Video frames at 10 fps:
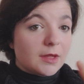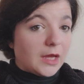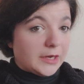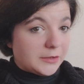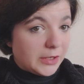
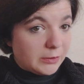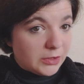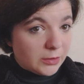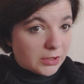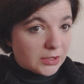I don't know in
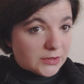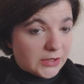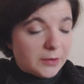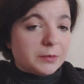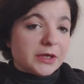your
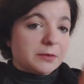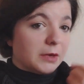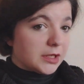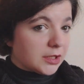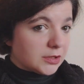culture, but in
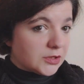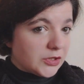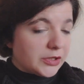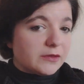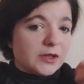my culture,
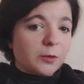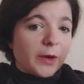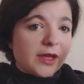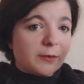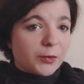giving
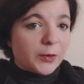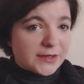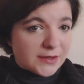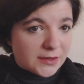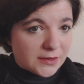away a
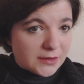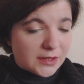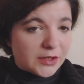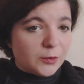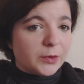present
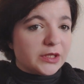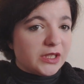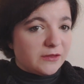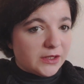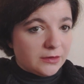that you were
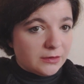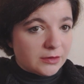given,